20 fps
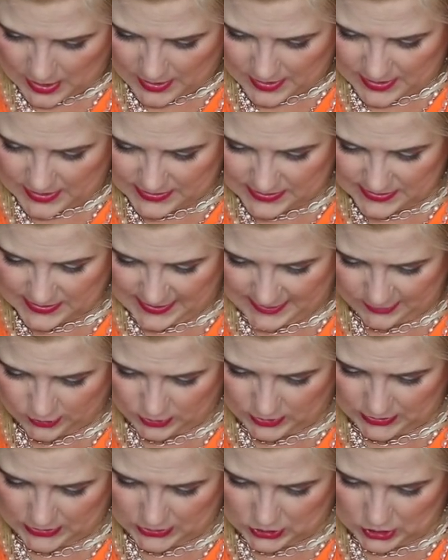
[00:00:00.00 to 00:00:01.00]
This is
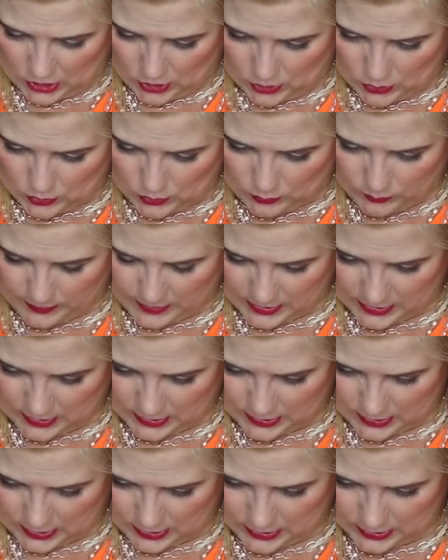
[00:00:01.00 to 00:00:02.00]
actually sewn with a
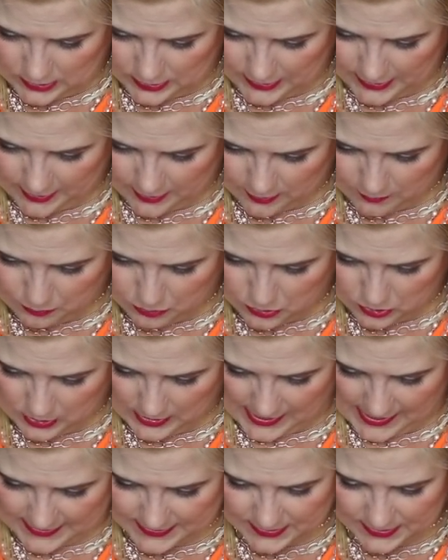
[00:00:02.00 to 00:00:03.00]
clear
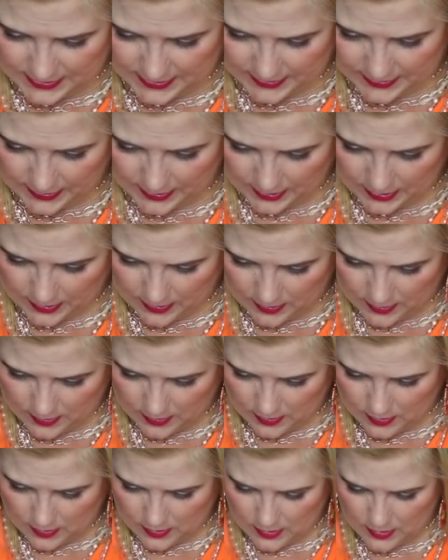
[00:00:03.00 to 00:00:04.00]
plastic
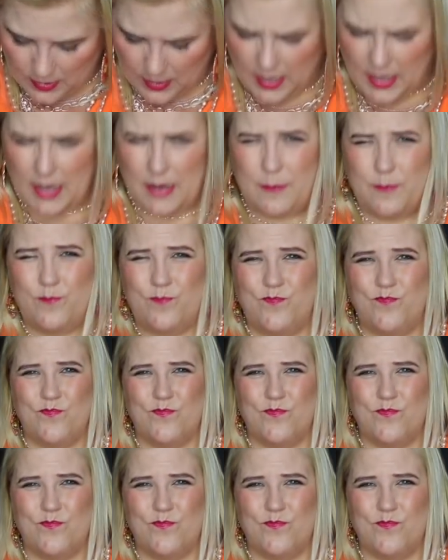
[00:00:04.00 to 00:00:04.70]
thread.